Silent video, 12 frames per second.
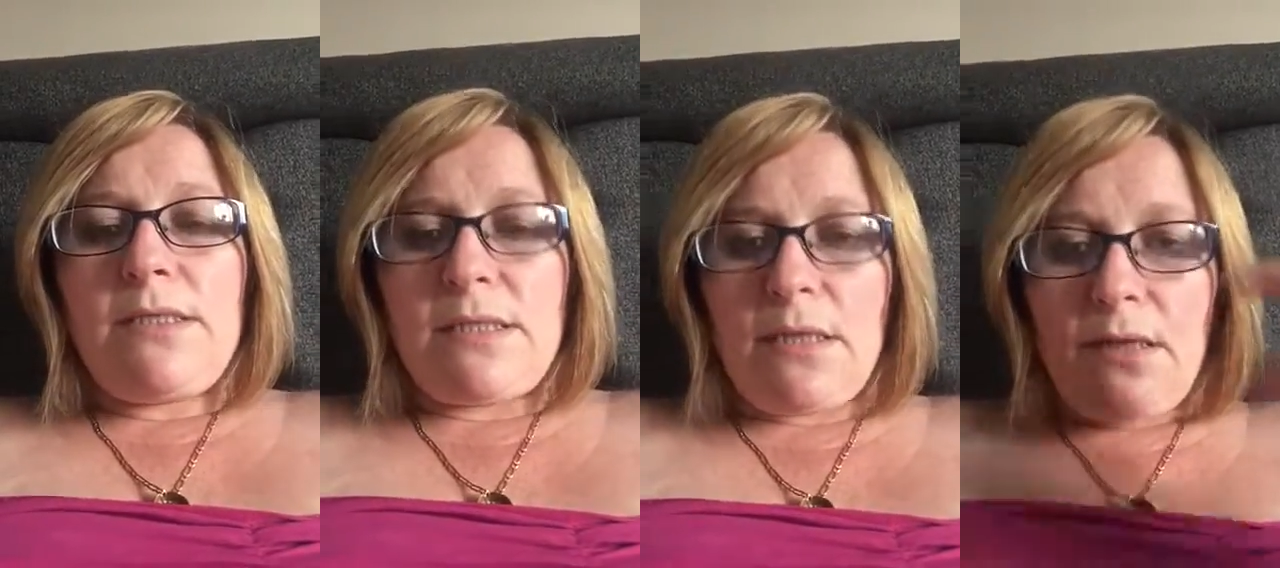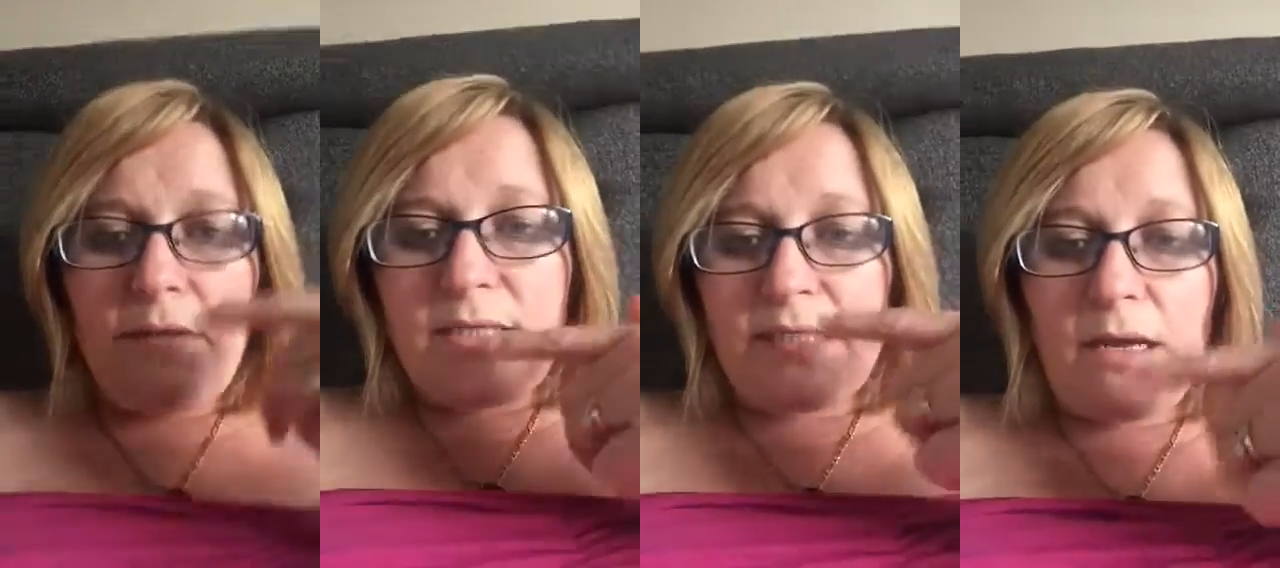so
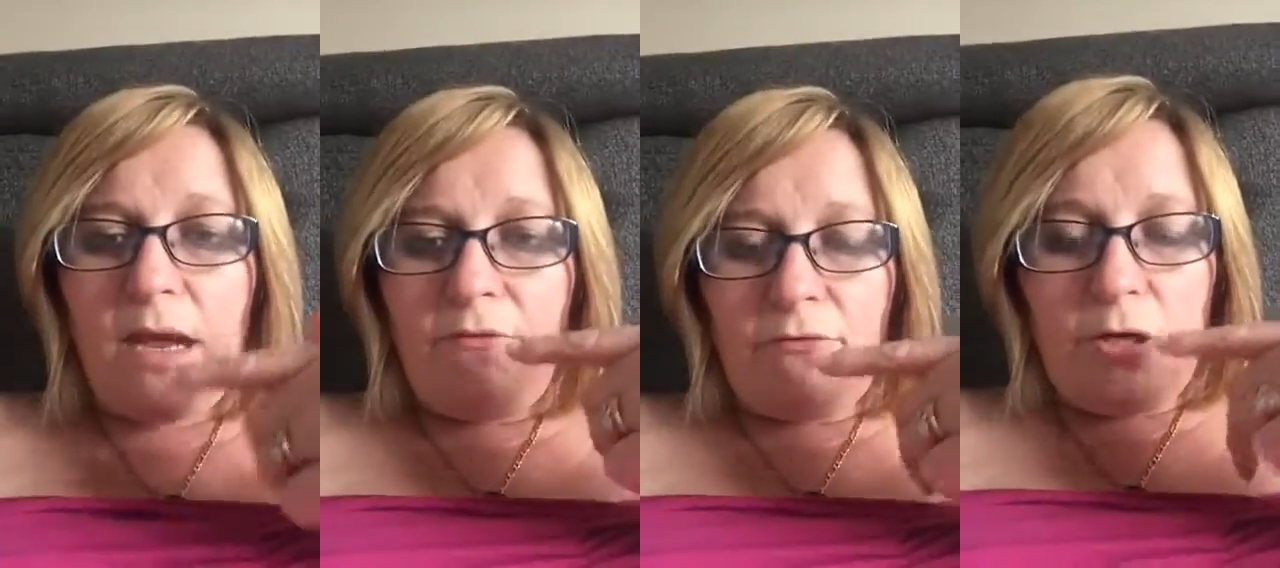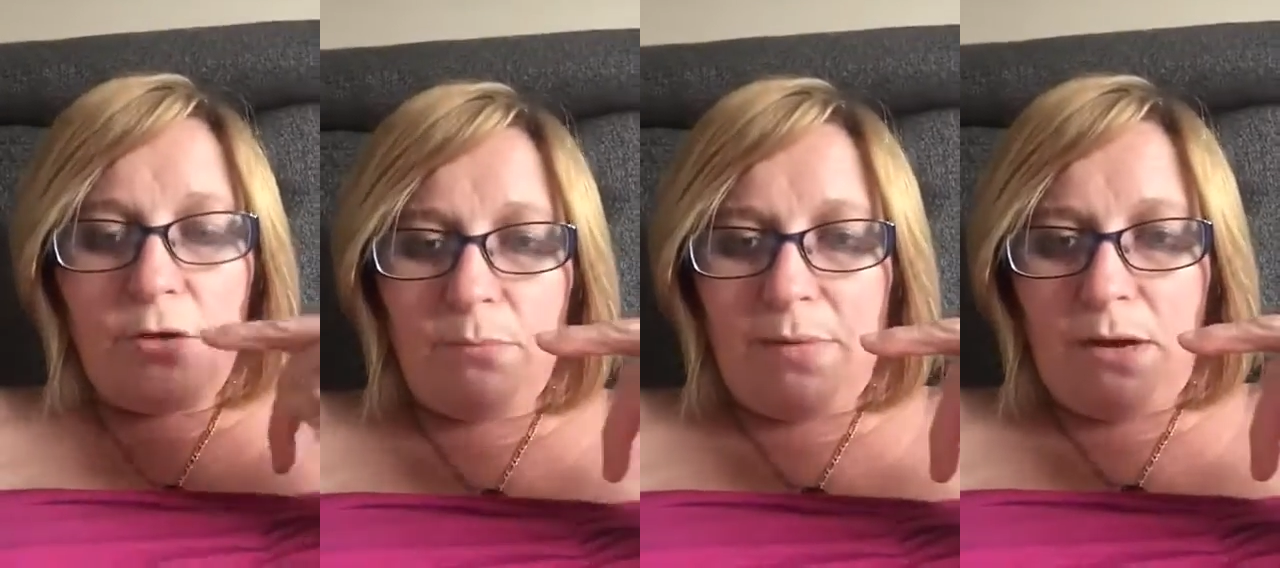the saliva
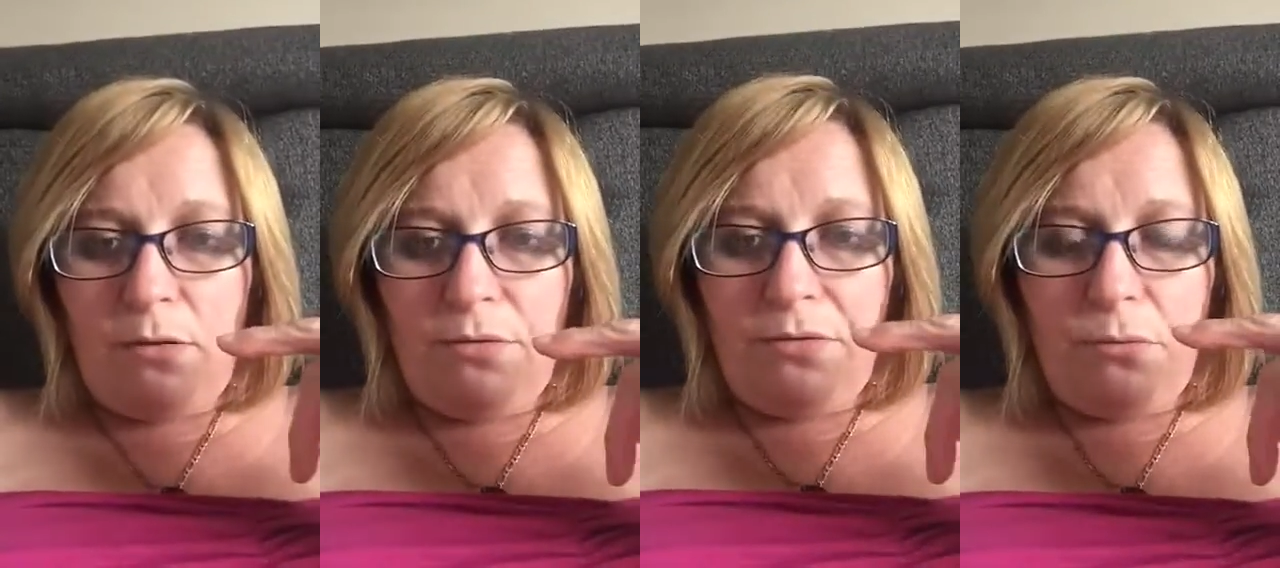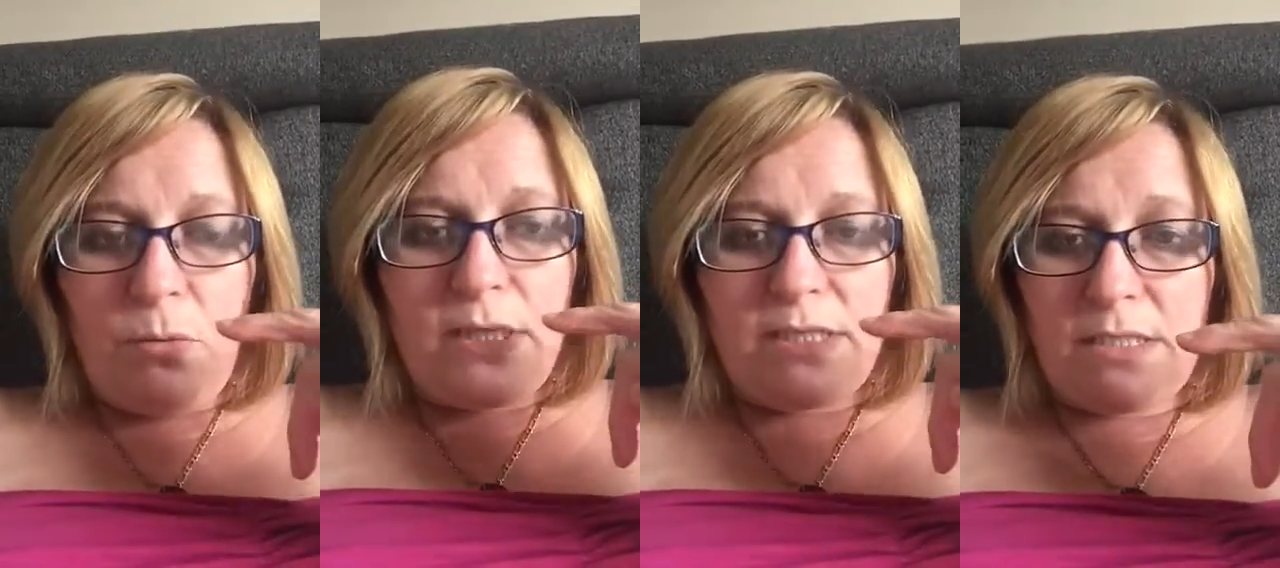in your mouth,
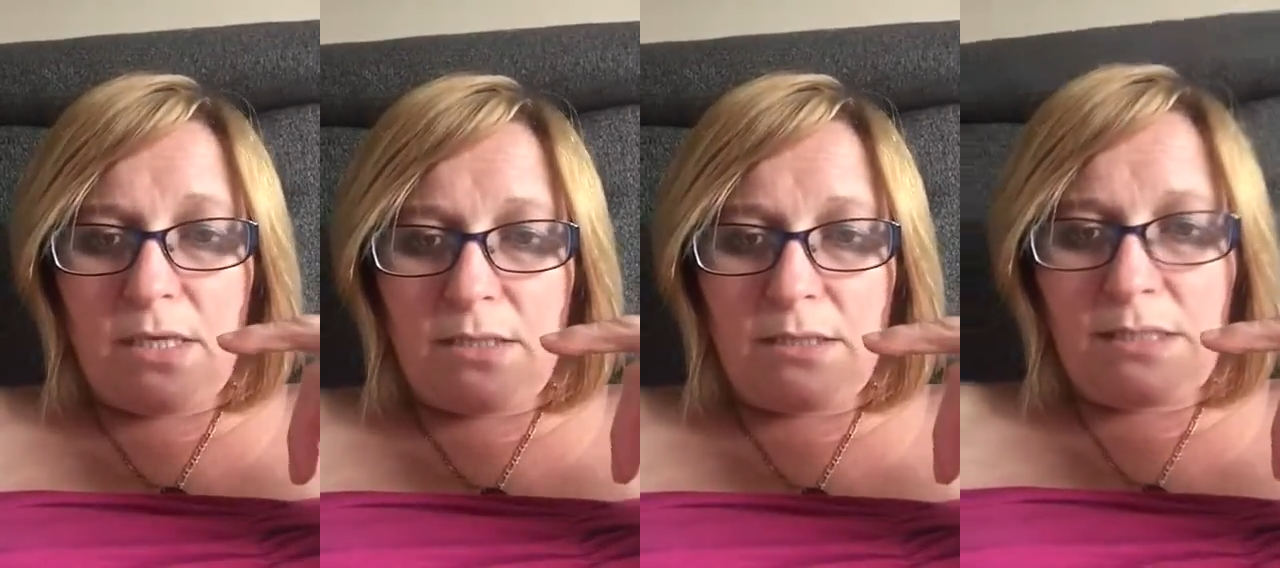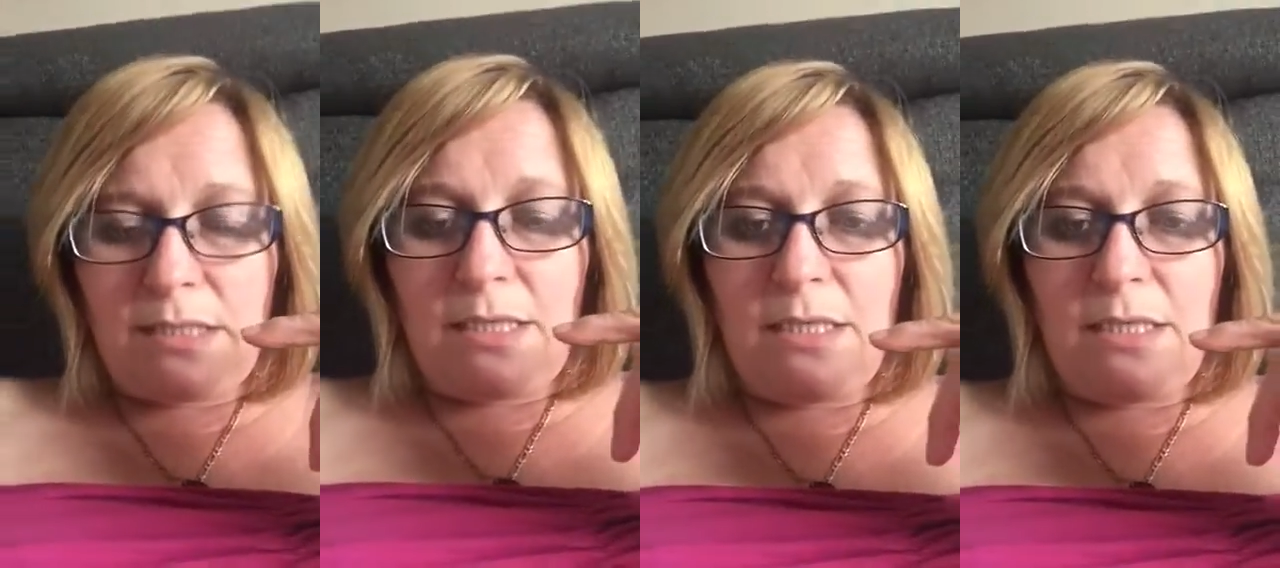what it does